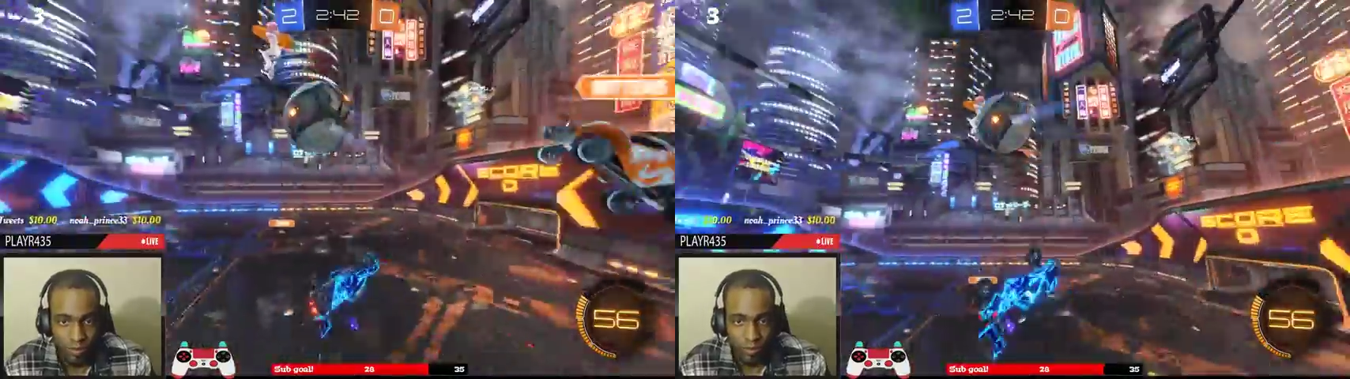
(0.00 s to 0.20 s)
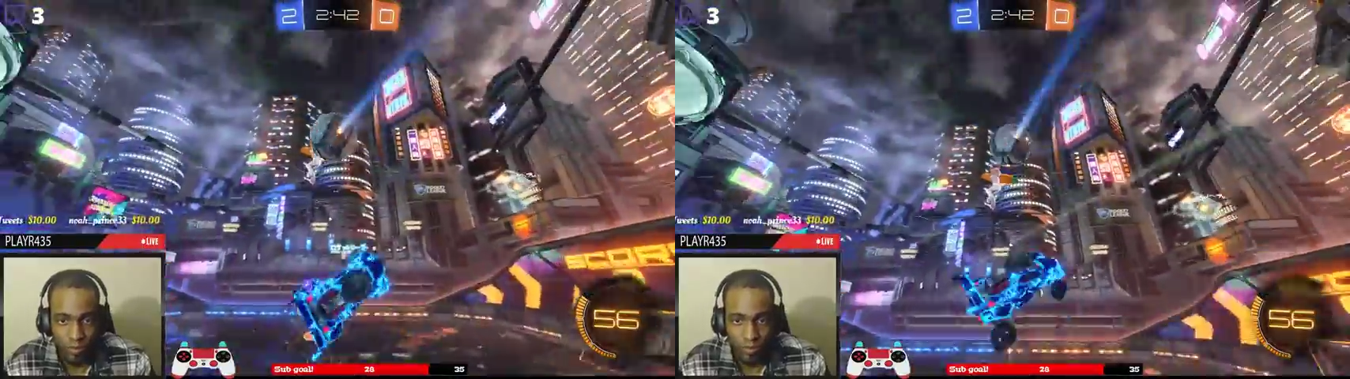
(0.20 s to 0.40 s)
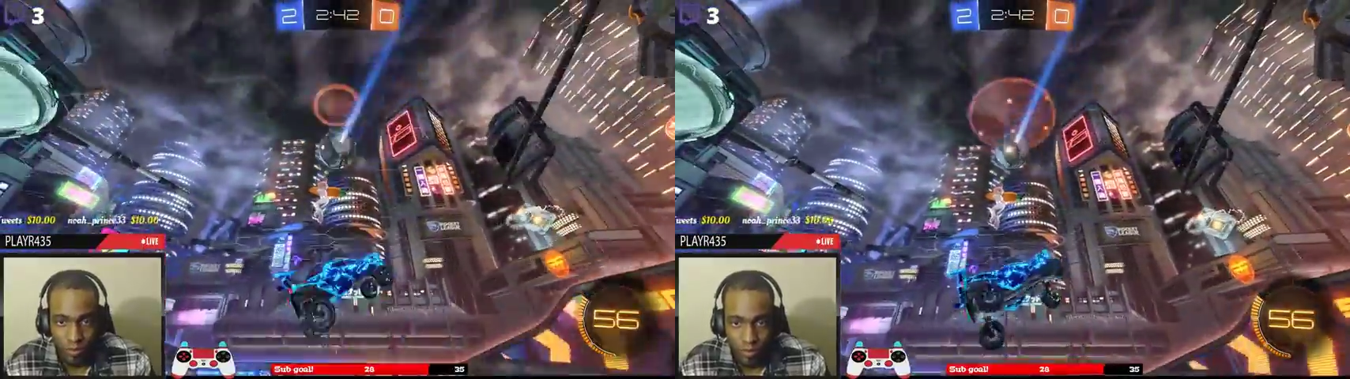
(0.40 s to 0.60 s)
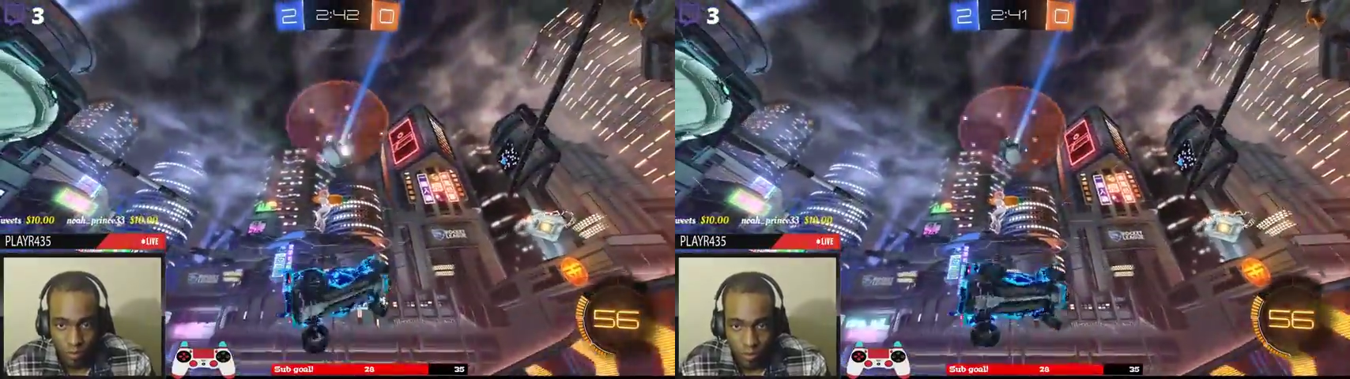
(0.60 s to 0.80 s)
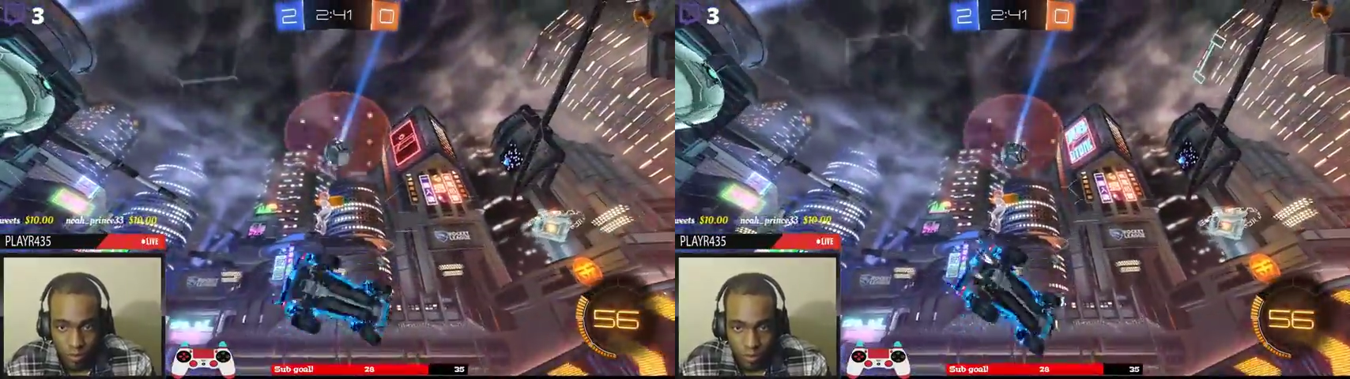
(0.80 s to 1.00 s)

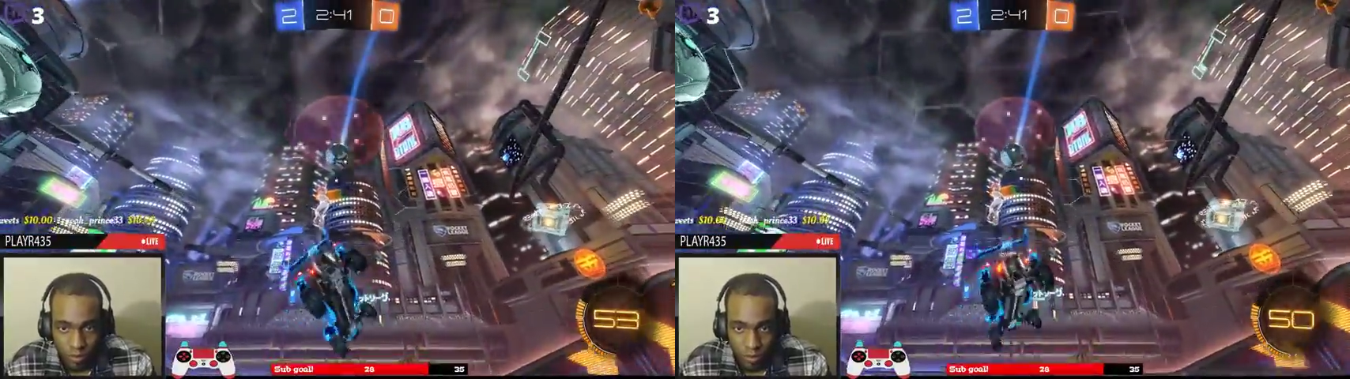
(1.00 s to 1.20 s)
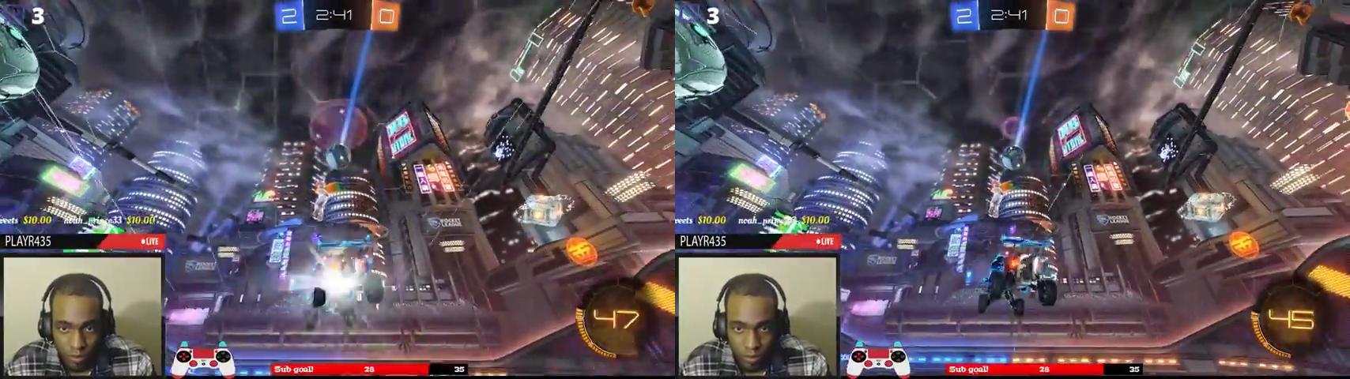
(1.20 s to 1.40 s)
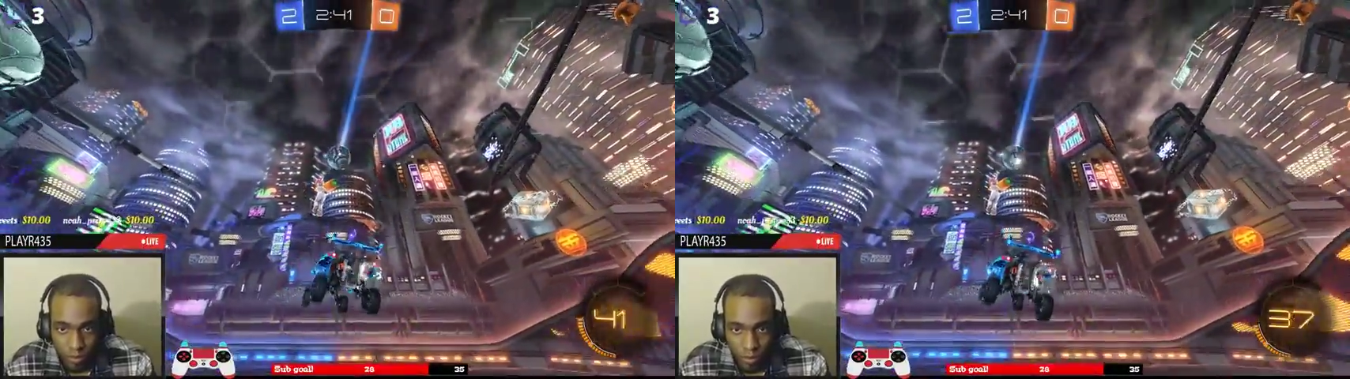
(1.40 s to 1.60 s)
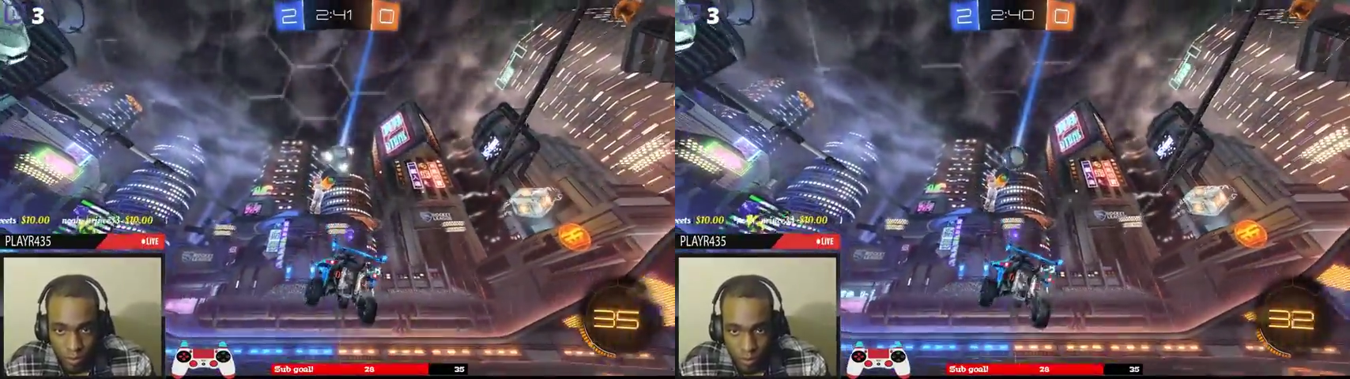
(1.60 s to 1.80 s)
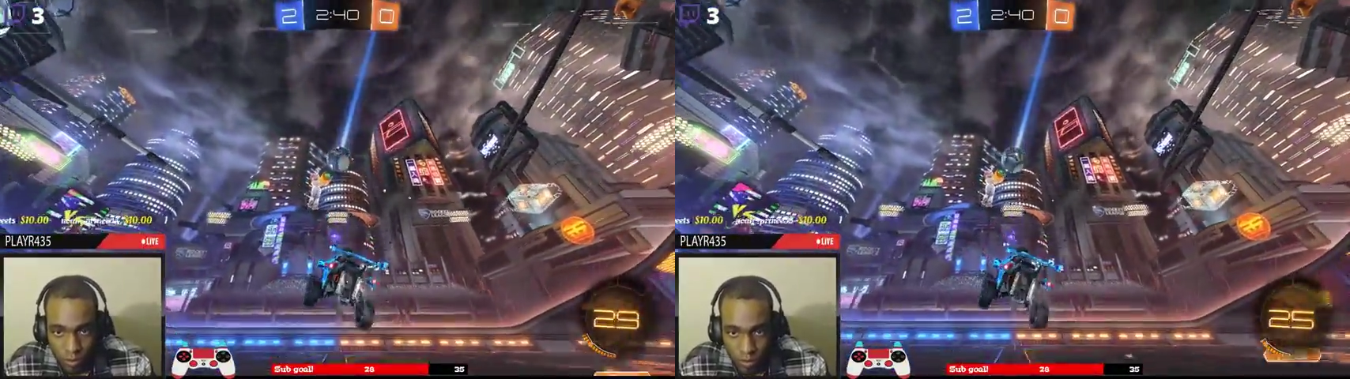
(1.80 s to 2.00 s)

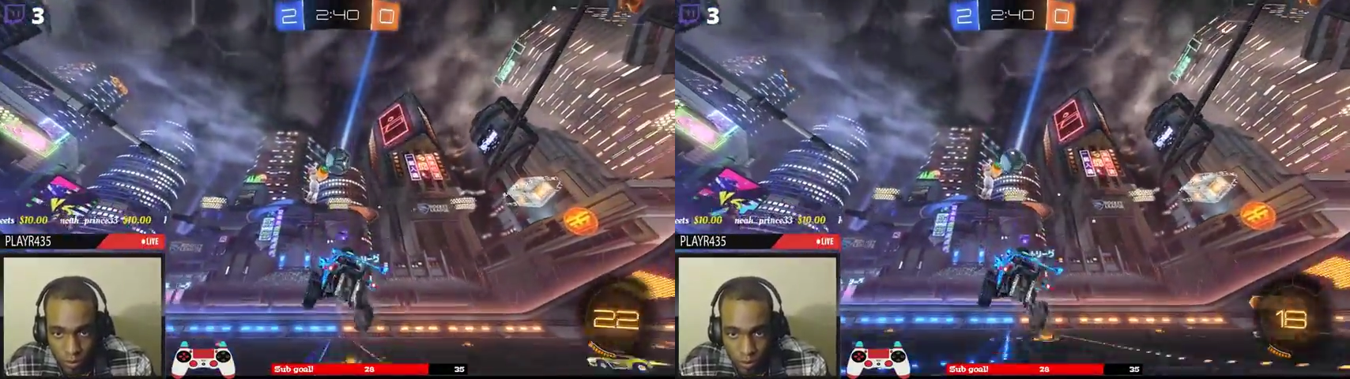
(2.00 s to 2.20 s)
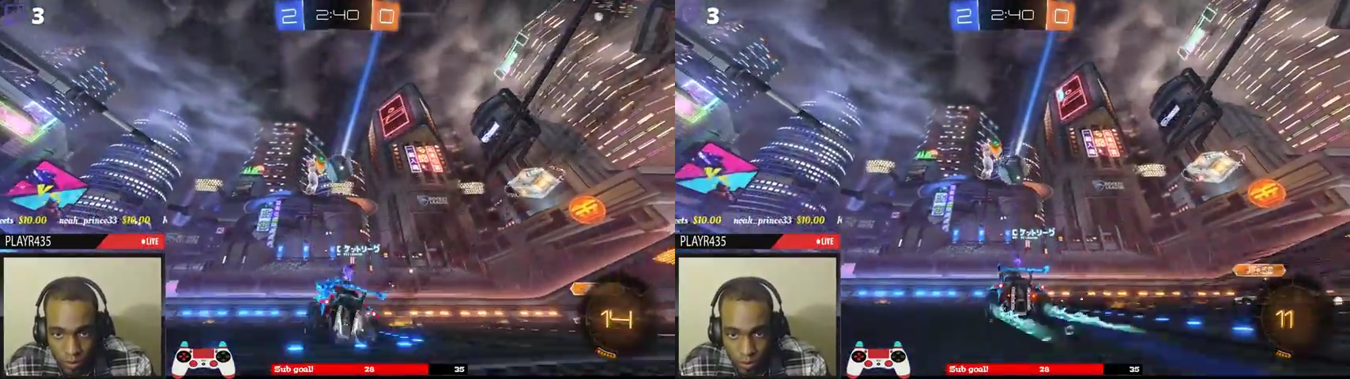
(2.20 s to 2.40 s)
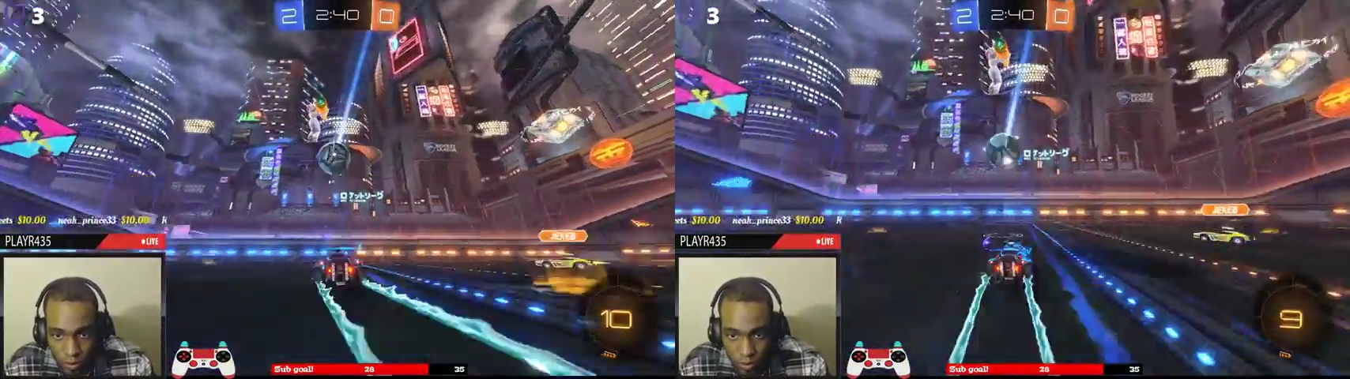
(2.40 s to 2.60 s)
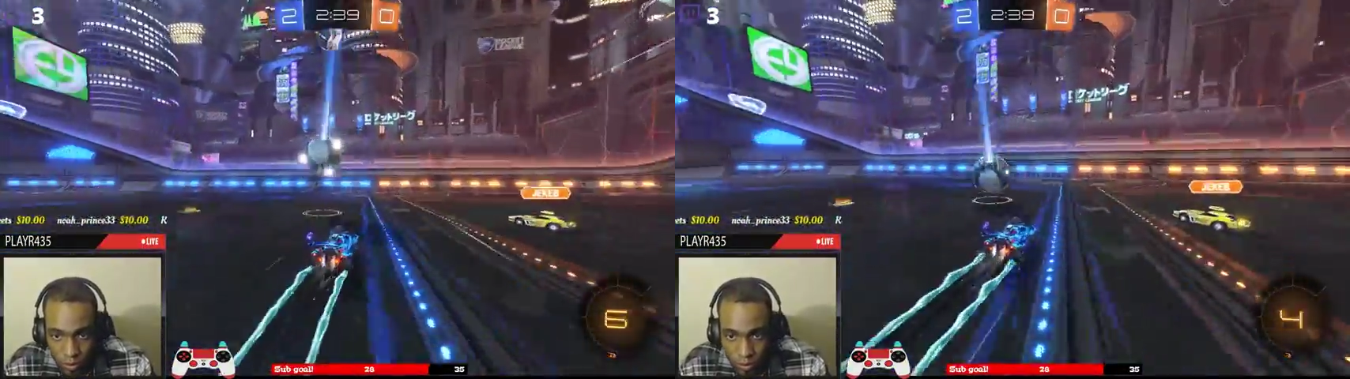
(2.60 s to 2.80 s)
(no one is talking)